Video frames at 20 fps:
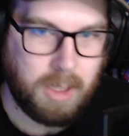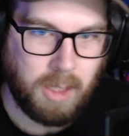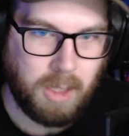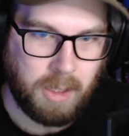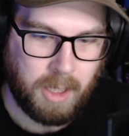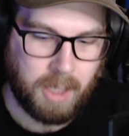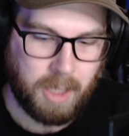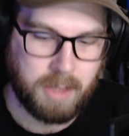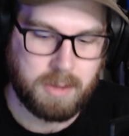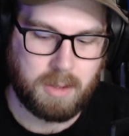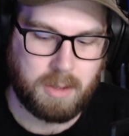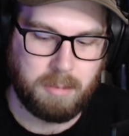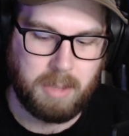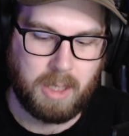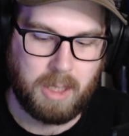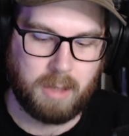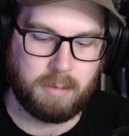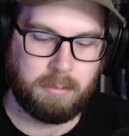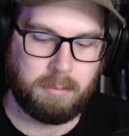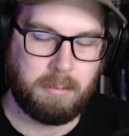and ask
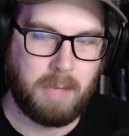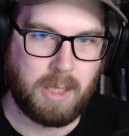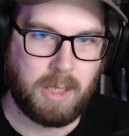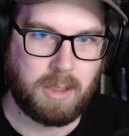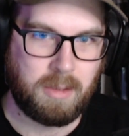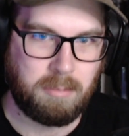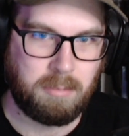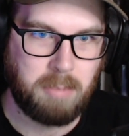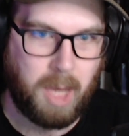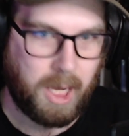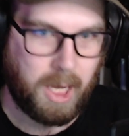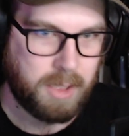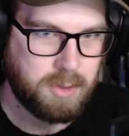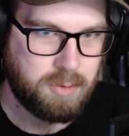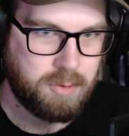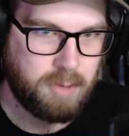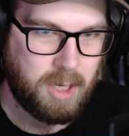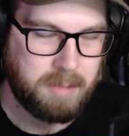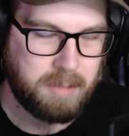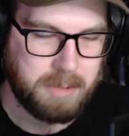about making bag
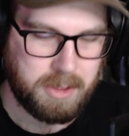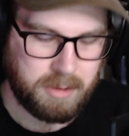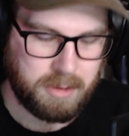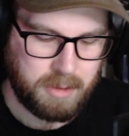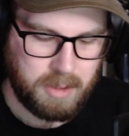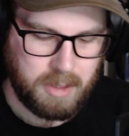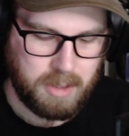straps,